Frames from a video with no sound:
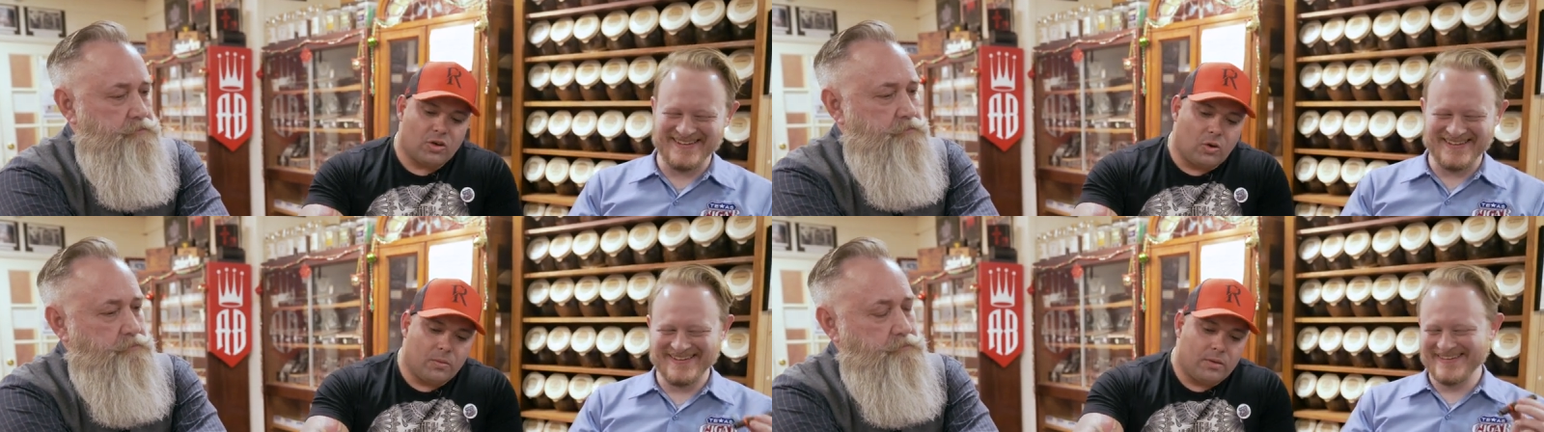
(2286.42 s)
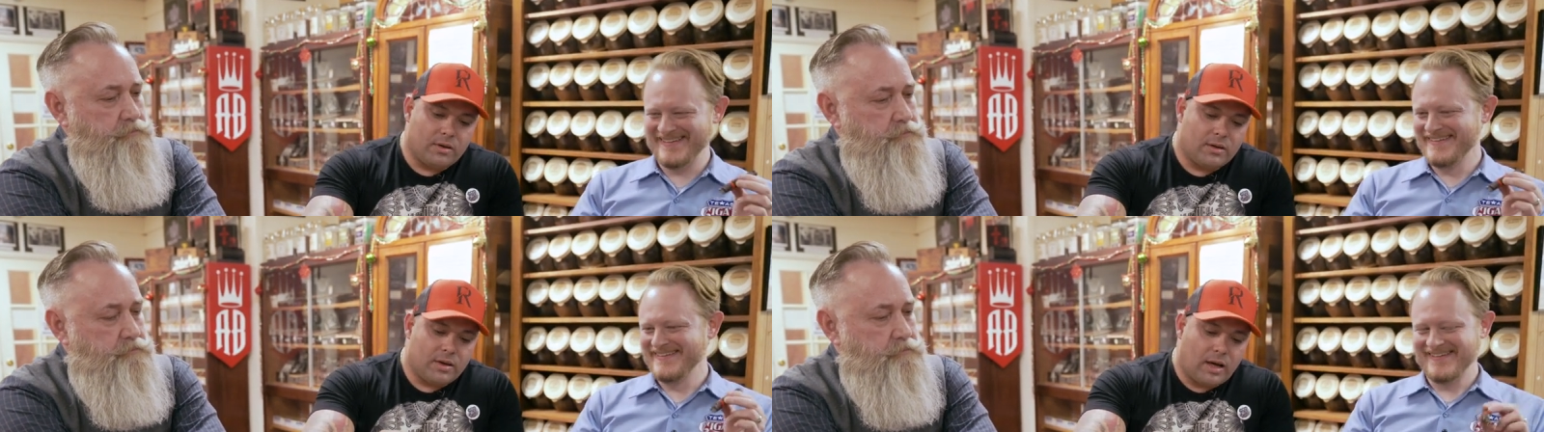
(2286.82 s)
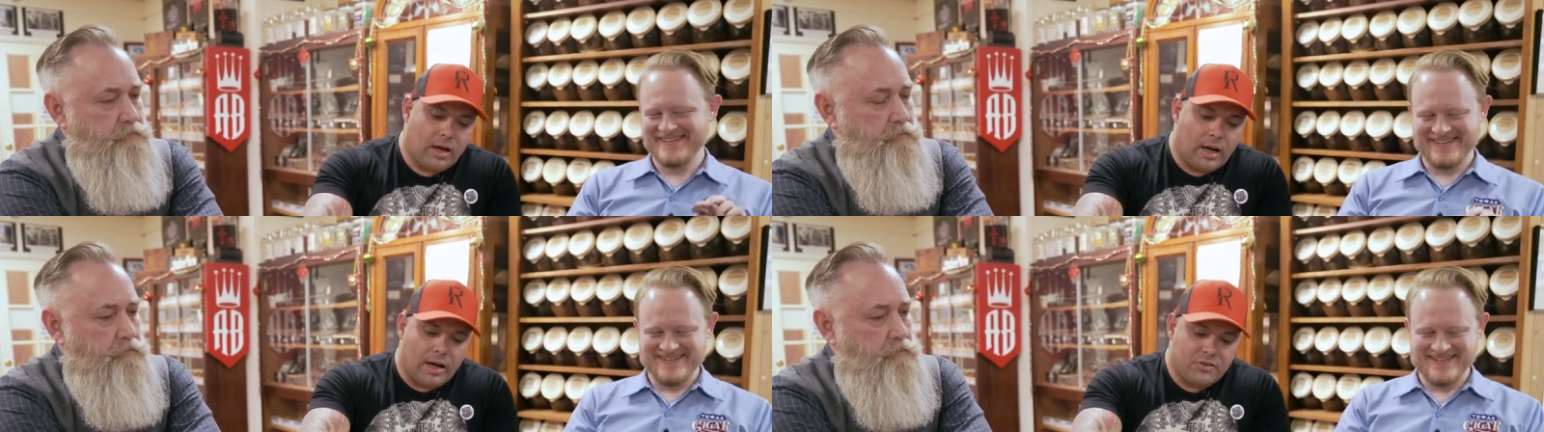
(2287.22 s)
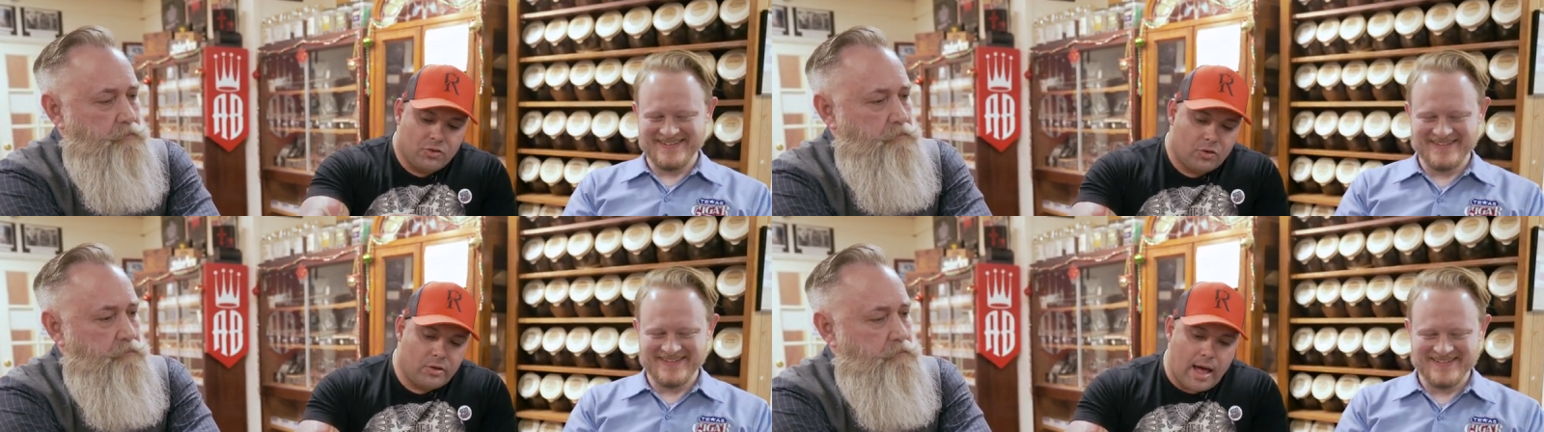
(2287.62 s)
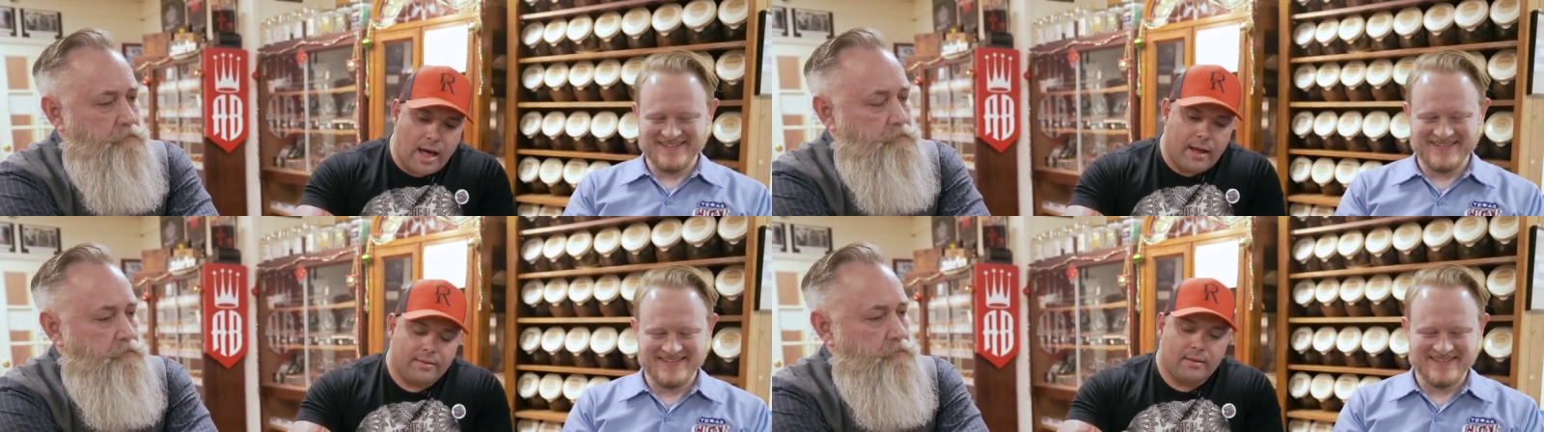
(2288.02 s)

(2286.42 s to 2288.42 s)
Speaker 1: So uh, as you do that,